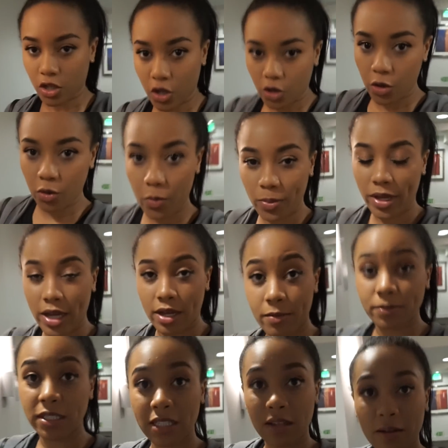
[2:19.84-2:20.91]
go pick
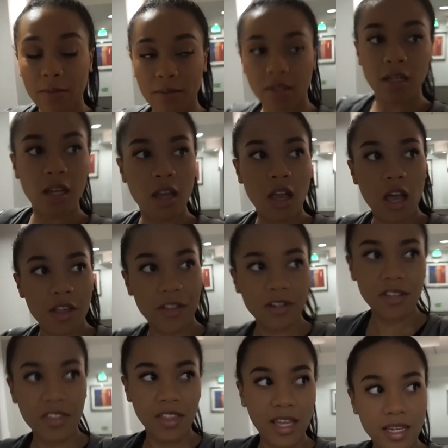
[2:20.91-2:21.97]
up some
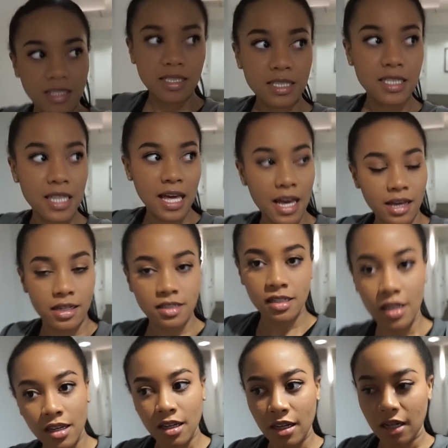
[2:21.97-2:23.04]
other things that
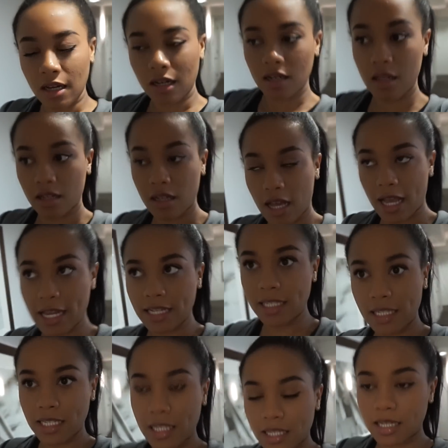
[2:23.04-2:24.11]
I
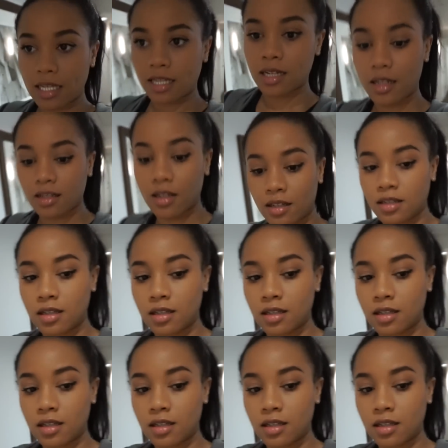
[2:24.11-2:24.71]
needed